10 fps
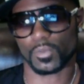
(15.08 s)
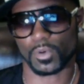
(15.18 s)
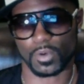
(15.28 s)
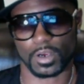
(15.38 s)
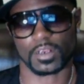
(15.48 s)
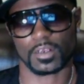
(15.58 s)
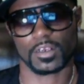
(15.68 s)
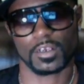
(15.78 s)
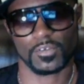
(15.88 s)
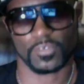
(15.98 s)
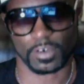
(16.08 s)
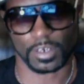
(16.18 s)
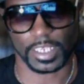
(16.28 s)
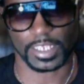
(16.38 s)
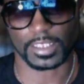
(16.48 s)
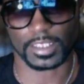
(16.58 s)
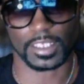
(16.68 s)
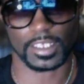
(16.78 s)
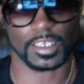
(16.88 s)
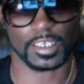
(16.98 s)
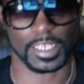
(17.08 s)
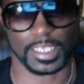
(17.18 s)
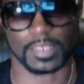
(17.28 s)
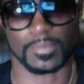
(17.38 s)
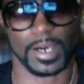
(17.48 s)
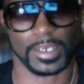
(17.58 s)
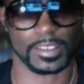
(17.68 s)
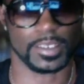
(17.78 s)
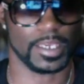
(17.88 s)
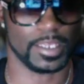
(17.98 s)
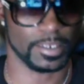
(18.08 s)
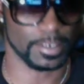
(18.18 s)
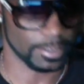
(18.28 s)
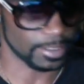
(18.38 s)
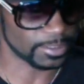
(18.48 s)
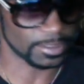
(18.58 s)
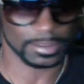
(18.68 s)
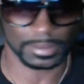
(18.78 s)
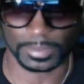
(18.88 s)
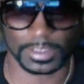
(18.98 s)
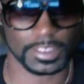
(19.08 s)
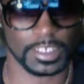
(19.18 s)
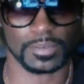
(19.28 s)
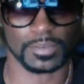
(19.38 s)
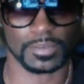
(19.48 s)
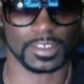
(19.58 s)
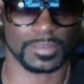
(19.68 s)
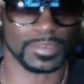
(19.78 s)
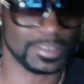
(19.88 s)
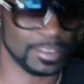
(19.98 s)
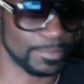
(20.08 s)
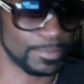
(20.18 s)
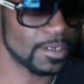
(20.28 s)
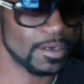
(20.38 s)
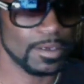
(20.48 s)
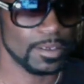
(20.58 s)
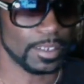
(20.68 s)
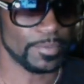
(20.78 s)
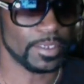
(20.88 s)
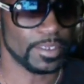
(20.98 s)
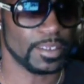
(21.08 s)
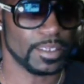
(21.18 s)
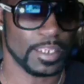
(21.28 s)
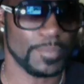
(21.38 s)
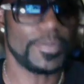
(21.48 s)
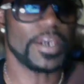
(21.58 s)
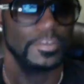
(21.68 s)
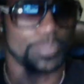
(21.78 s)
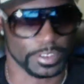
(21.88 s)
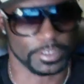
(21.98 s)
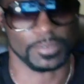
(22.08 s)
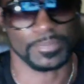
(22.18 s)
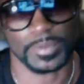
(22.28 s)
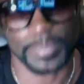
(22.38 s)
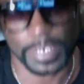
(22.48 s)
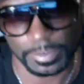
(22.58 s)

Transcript: will work for anything and anybody. And let's just let me just tell you what it is. Let me let me let me let me paint the picture. Let me paint the